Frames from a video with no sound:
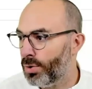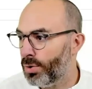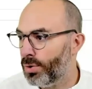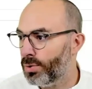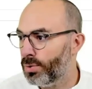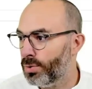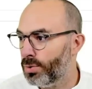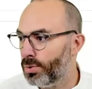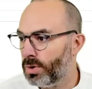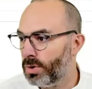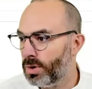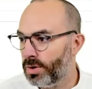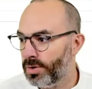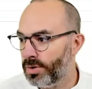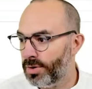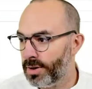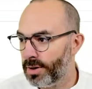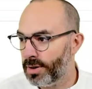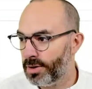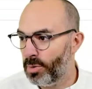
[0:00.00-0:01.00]
you
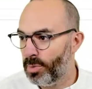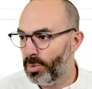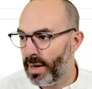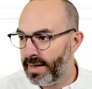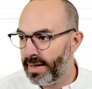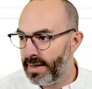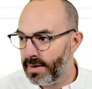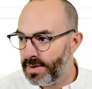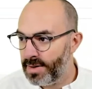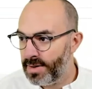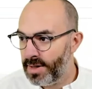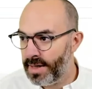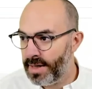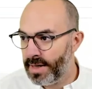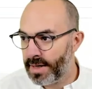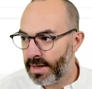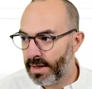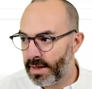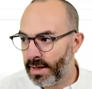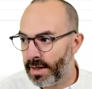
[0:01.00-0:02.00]
the backend
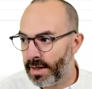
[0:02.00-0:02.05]
here.